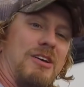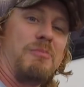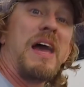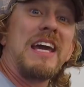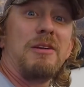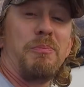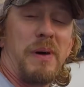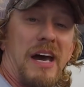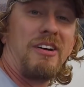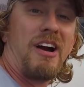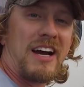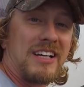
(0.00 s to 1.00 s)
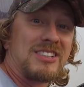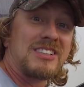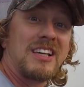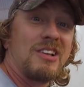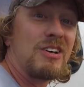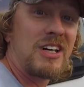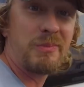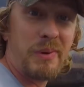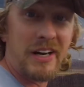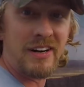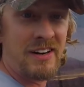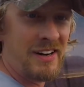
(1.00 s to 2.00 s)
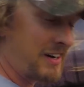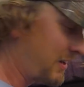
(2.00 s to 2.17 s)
could make it better. I could see it looking better.